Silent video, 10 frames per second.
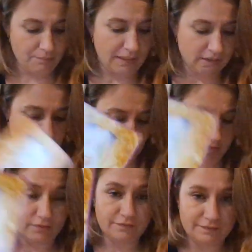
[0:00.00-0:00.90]
Be
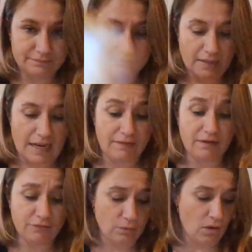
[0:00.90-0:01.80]
assertive. And then
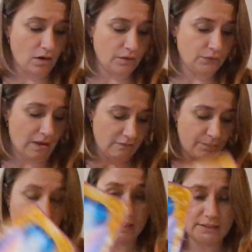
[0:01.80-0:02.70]
if you are, you have
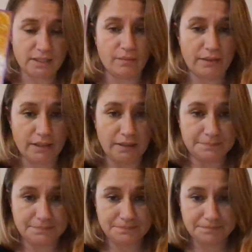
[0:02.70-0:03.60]
abundance coming in.
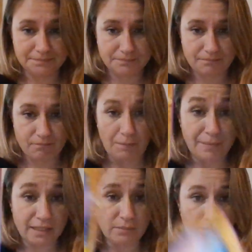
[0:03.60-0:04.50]

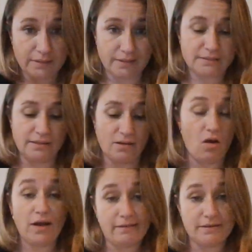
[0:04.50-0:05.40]
Big abundance in
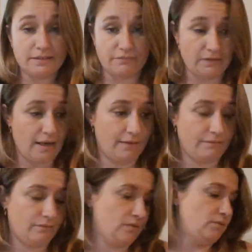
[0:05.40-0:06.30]
all areas of your life.
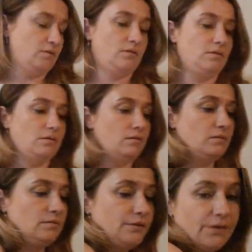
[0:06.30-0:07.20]

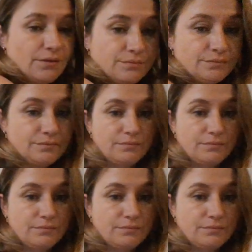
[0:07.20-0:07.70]
You know?